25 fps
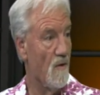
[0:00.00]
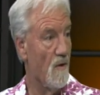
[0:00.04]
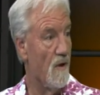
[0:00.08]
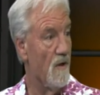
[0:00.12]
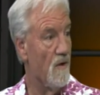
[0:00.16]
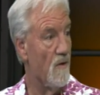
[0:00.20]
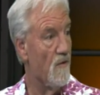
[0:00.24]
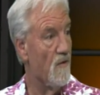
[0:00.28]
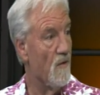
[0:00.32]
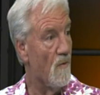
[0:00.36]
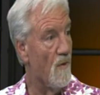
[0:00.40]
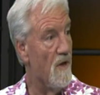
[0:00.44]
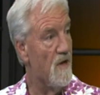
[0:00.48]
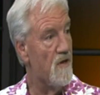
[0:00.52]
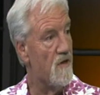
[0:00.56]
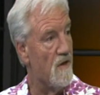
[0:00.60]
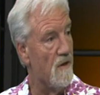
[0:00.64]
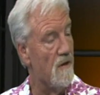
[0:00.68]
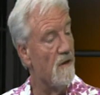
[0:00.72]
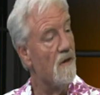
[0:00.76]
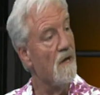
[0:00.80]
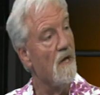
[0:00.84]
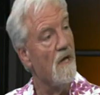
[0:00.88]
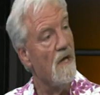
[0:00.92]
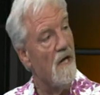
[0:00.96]
in, in the
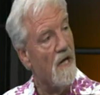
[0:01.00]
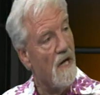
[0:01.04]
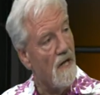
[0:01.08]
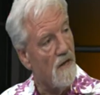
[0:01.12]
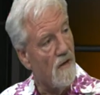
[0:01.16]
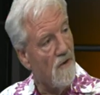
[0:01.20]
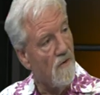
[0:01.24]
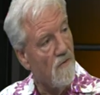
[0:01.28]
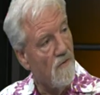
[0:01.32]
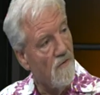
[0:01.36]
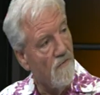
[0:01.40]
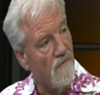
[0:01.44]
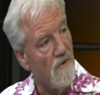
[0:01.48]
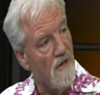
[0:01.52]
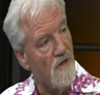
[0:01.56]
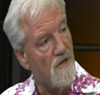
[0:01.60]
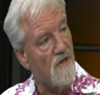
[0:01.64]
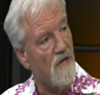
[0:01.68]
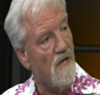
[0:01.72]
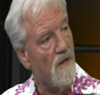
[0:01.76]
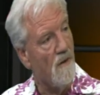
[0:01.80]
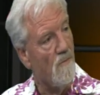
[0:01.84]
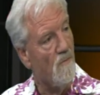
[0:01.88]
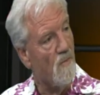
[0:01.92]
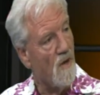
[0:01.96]
region and in
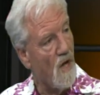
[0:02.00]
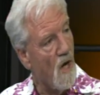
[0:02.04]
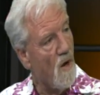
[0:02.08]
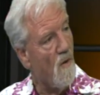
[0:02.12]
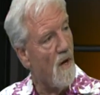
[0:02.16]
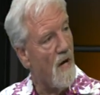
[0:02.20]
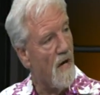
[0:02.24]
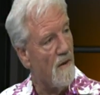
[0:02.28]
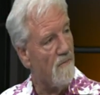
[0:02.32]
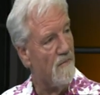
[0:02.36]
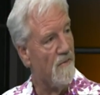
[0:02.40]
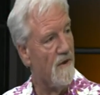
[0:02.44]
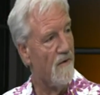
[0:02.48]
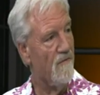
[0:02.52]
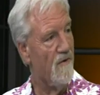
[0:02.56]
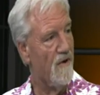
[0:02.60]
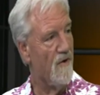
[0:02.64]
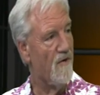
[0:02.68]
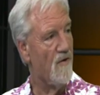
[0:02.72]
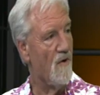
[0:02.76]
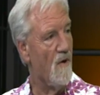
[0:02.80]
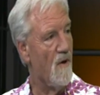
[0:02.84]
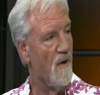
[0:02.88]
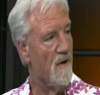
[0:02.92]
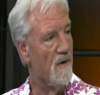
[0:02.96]
Fiji blow up every
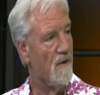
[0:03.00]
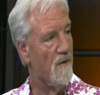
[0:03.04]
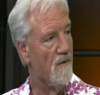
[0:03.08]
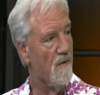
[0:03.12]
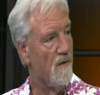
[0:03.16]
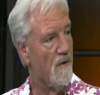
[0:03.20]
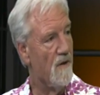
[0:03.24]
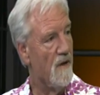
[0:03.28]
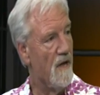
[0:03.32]
so on,